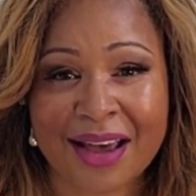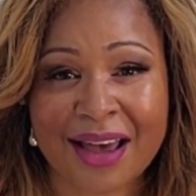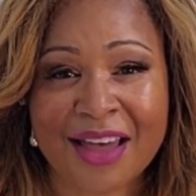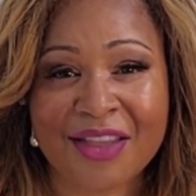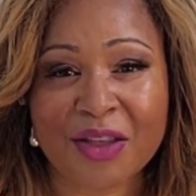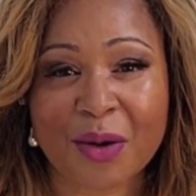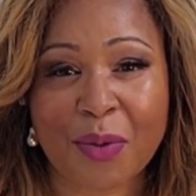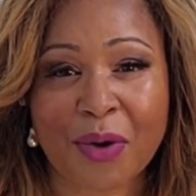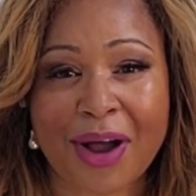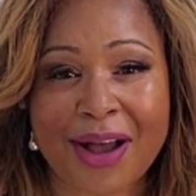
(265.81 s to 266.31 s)
The
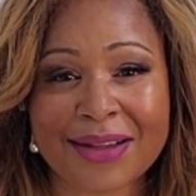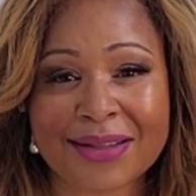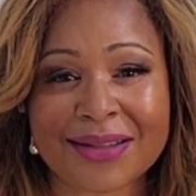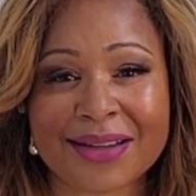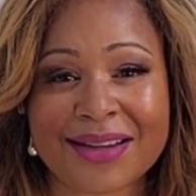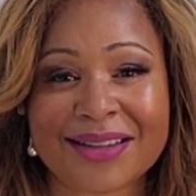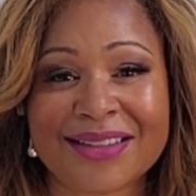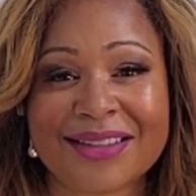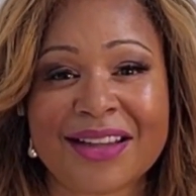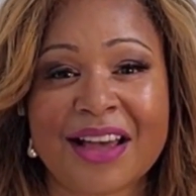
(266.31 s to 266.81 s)

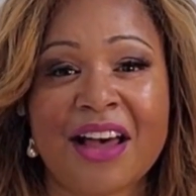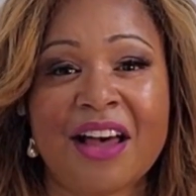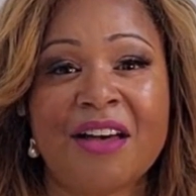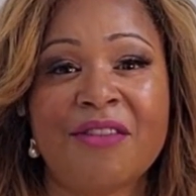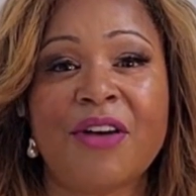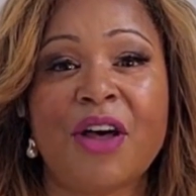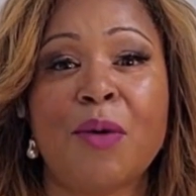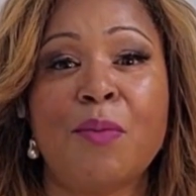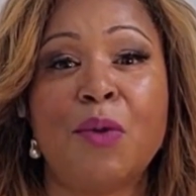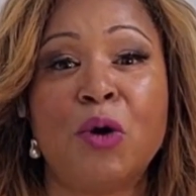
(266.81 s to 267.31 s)
process of
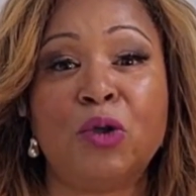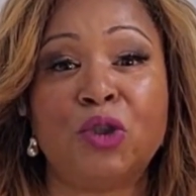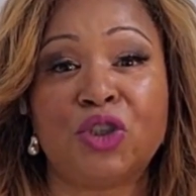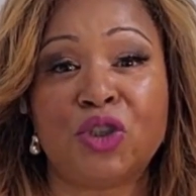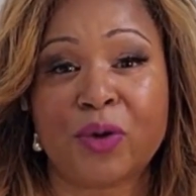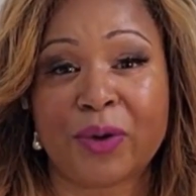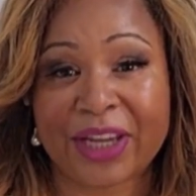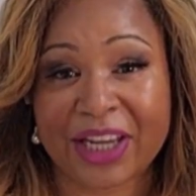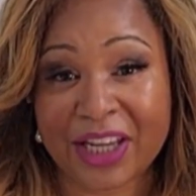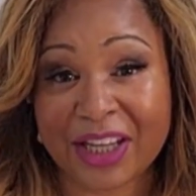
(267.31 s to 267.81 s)

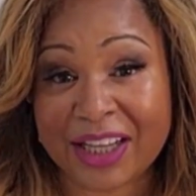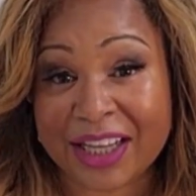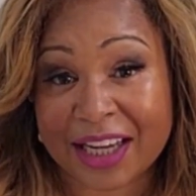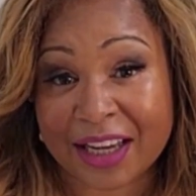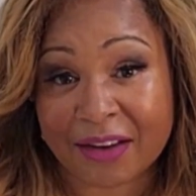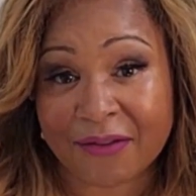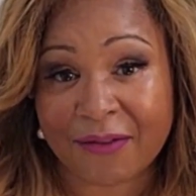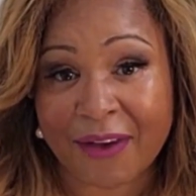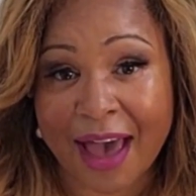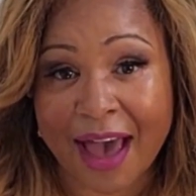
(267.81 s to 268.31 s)
emotional healing,
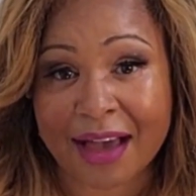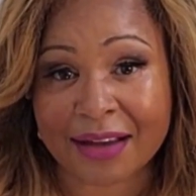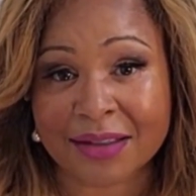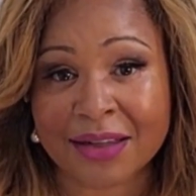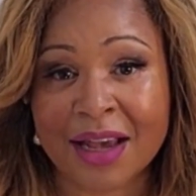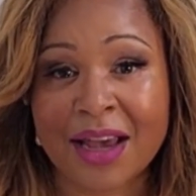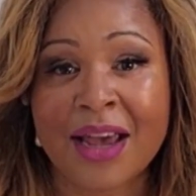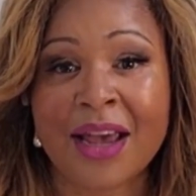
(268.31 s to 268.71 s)
in fact,